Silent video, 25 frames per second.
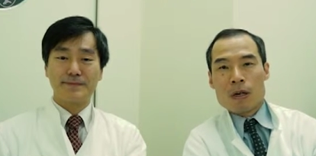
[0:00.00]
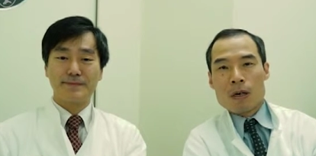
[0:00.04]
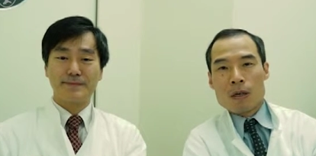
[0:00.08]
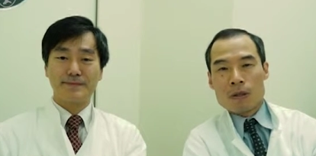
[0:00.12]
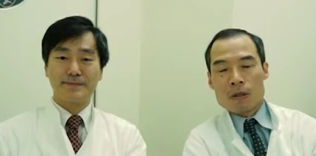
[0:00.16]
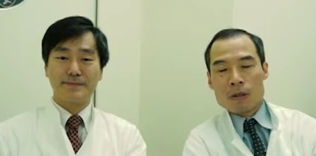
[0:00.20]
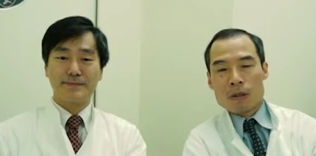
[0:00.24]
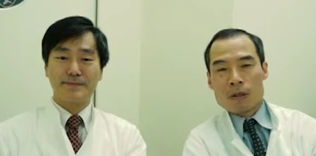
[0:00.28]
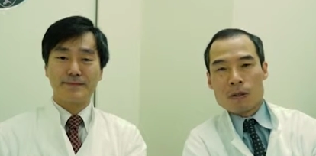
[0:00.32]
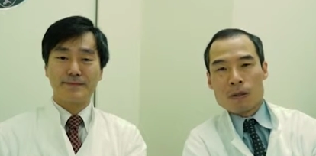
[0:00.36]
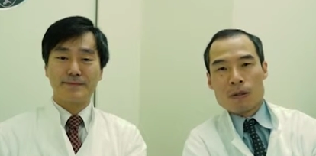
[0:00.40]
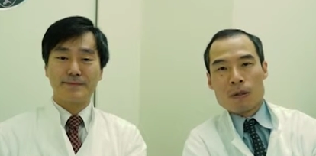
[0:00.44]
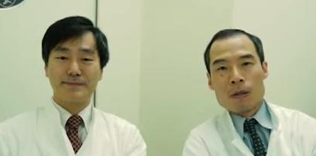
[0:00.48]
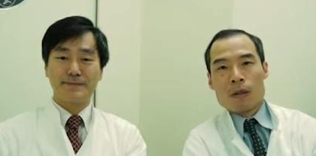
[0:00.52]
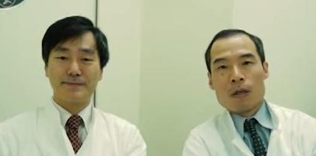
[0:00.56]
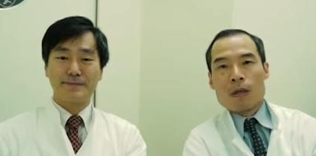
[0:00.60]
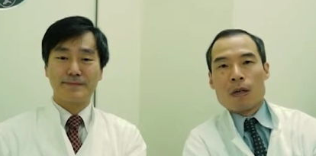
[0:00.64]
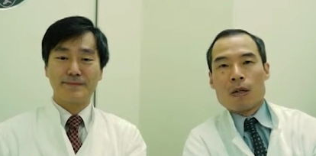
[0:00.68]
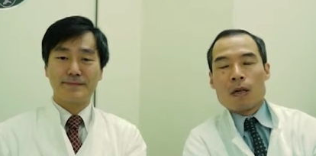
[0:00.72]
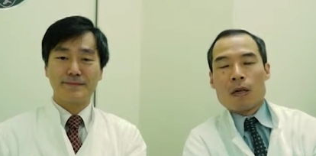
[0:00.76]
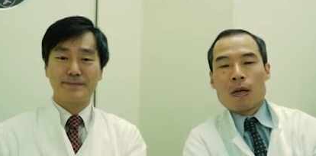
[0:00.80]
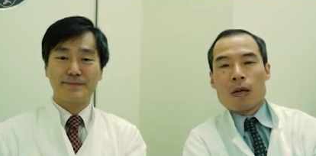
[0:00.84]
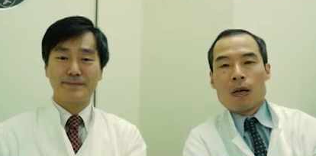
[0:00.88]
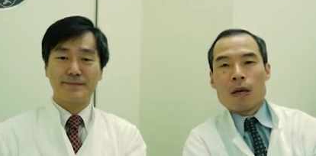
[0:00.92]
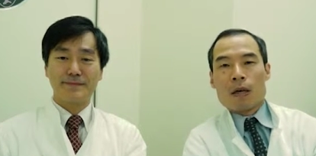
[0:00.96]
Speaker 1: Goto
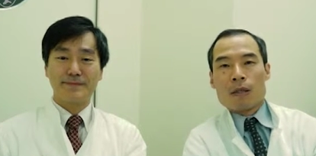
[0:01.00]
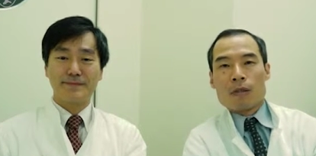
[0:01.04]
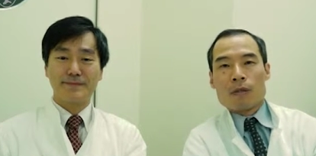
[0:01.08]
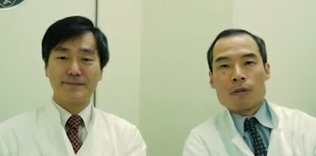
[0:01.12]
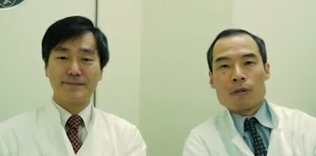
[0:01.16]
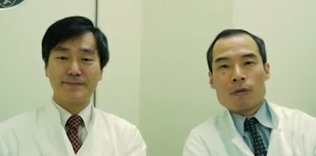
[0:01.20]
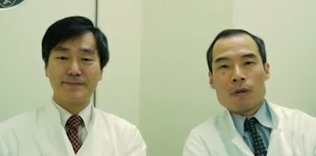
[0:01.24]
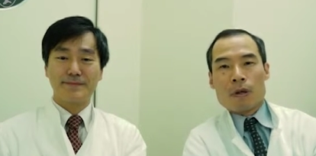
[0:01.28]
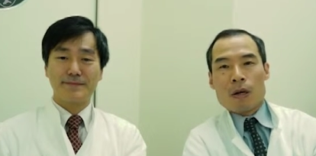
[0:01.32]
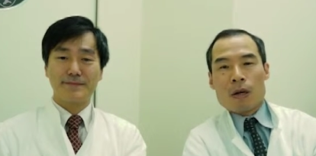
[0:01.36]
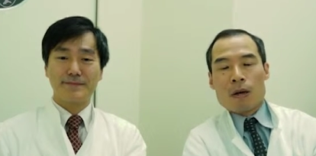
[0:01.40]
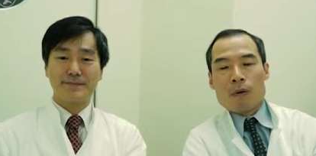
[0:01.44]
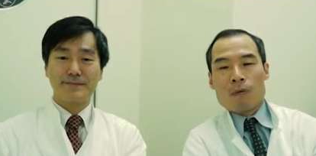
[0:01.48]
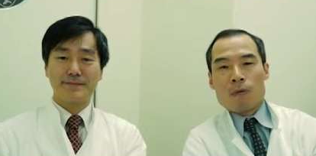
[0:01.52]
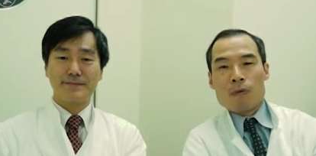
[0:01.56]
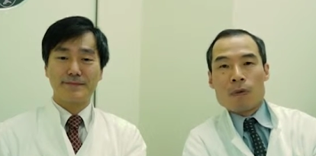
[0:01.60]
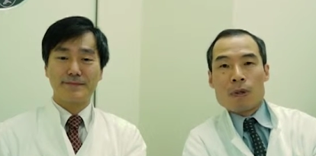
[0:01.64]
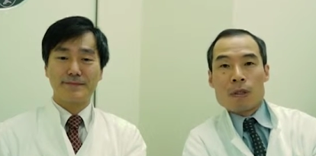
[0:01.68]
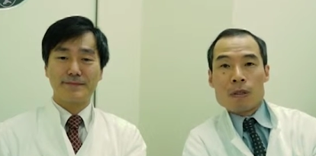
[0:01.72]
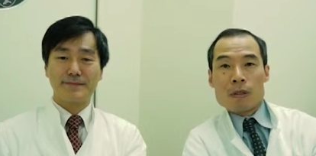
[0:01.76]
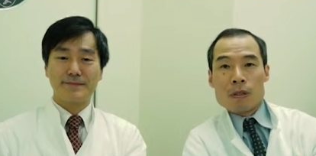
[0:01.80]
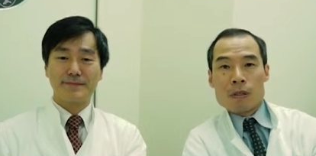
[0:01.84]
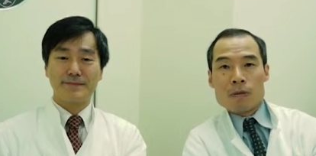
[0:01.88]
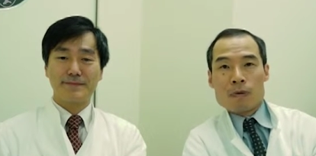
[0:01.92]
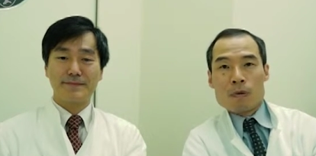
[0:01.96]
and to have
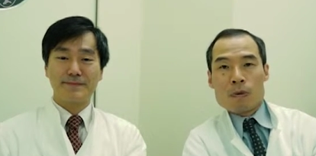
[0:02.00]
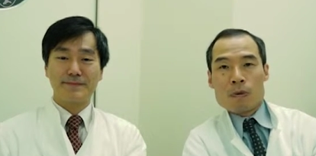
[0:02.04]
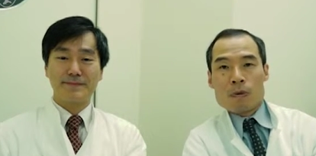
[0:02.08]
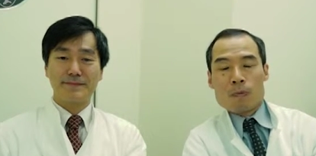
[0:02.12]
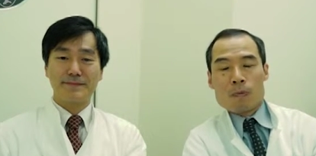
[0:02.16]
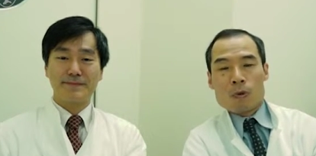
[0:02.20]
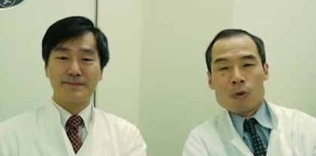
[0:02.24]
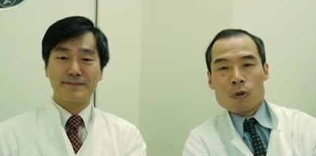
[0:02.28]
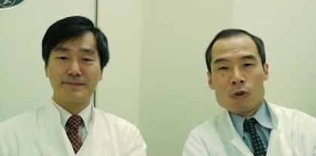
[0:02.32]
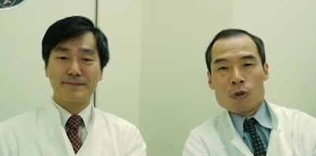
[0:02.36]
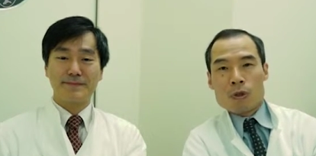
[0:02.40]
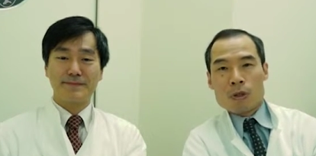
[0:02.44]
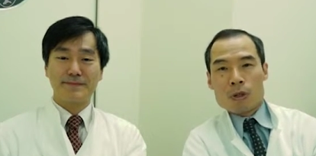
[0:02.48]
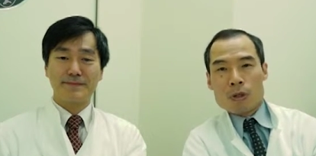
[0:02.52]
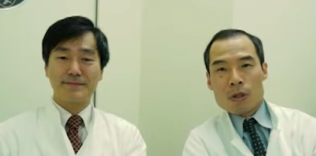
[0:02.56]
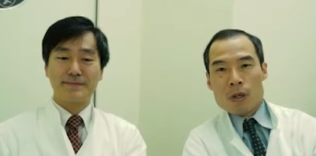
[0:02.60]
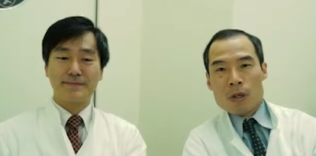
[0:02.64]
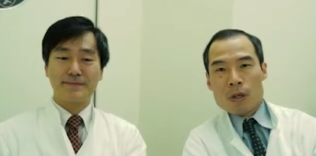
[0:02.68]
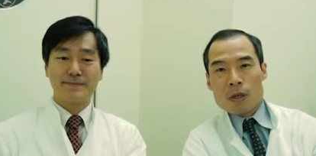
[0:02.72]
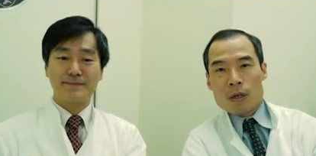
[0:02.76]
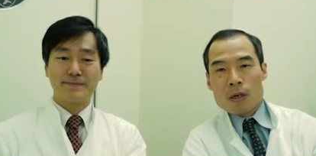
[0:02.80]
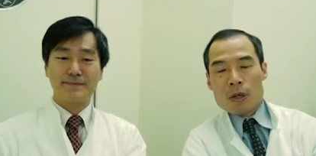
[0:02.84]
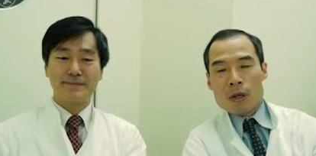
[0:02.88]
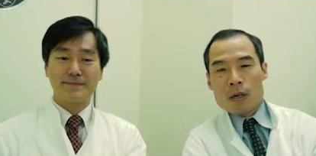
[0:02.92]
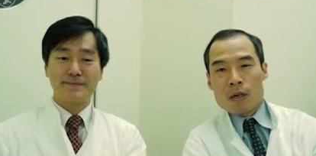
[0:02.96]
wonderful
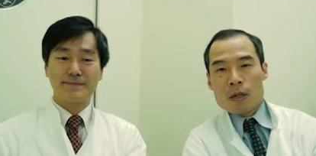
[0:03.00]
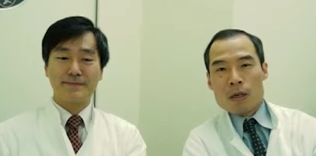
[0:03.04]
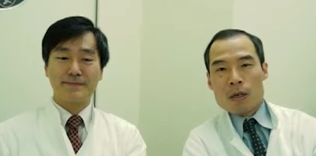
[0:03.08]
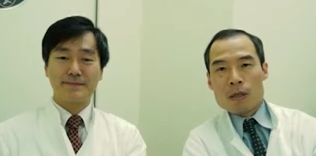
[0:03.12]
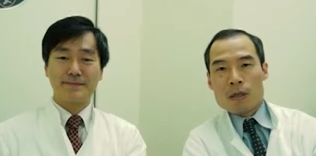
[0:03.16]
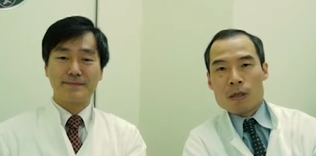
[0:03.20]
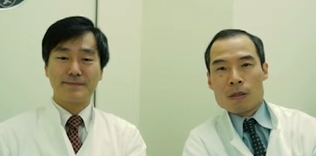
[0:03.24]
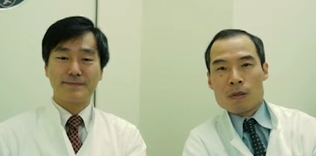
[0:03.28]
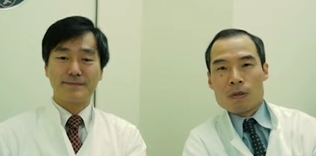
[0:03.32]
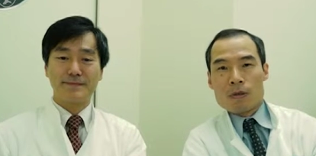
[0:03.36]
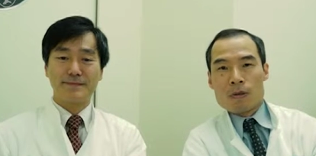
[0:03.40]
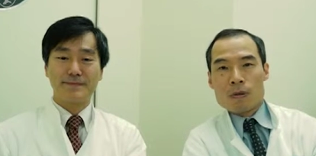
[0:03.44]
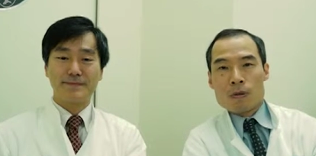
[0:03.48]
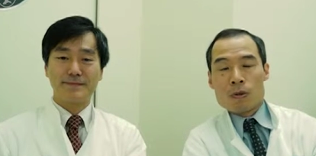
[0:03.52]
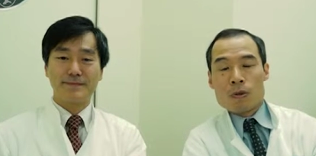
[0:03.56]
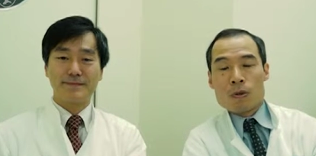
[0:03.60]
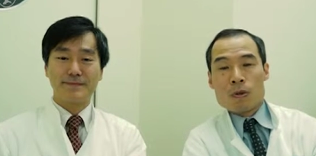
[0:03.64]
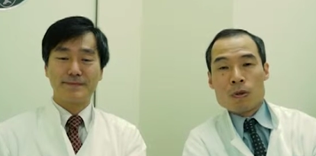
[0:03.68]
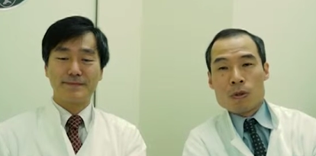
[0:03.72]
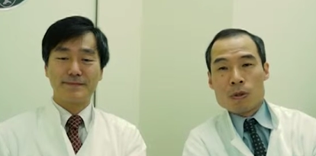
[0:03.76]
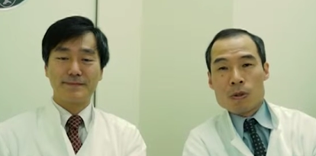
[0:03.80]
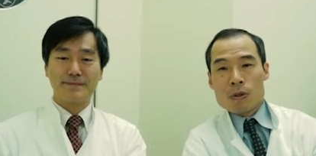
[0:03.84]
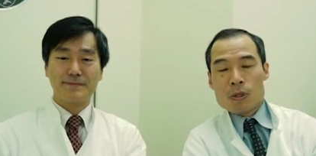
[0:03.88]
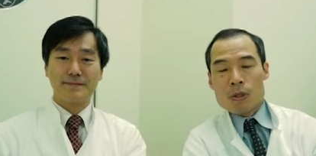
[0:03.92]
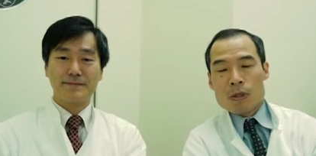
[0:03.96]
opportunity uh, to
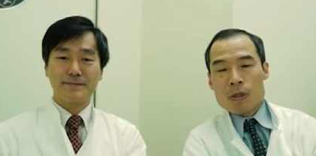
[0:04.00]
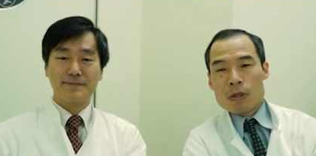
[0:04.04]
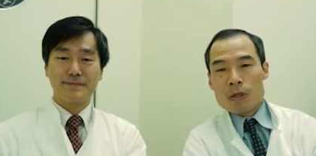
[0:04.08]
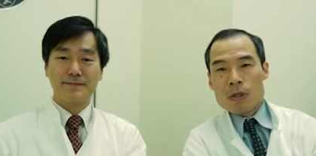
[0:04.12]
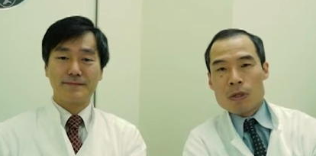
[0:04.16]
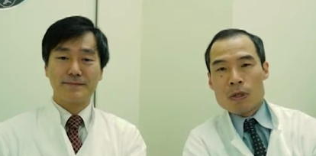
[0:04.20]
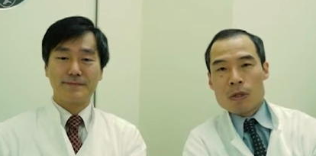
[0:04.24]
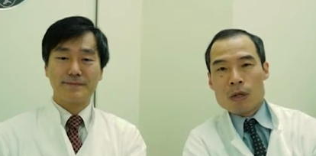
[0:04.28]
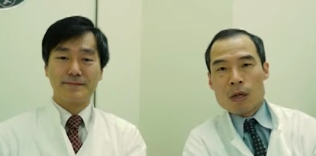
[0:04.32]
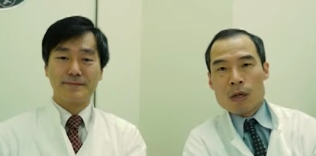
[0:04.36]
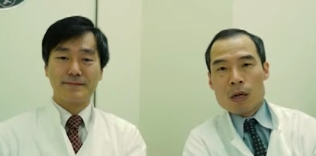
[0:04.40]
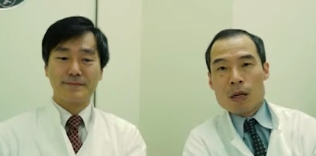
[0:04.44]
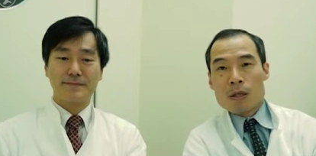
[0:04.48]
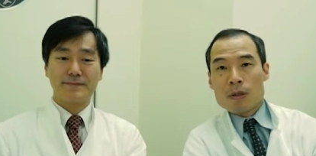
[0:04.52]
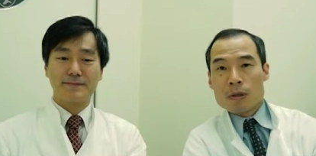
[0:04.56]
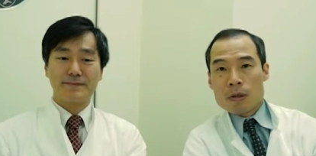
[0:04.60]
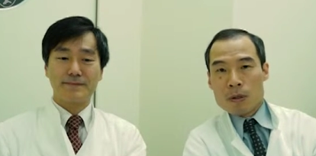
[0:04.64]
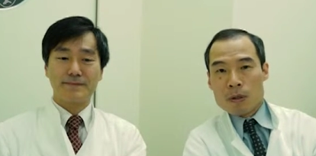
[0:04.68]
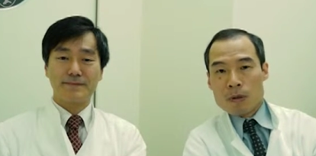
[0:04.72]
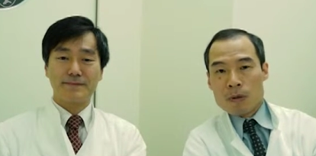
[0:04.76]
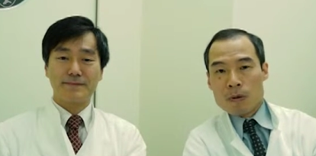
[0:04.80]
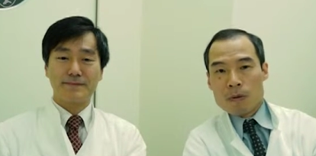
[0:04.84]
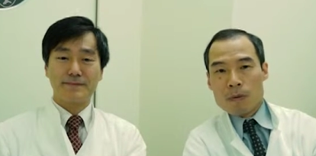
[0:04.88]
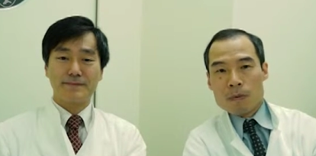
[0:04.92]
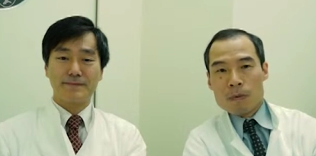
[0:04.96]
introduce this
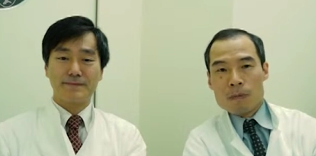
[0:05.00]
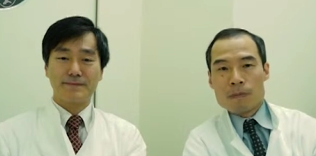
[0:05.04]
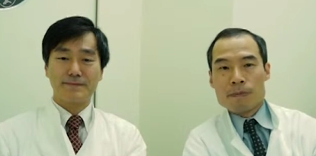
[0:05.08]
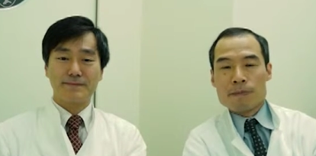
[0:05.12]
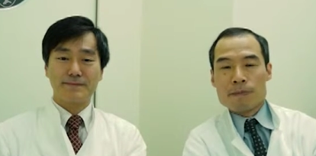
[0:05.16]
article.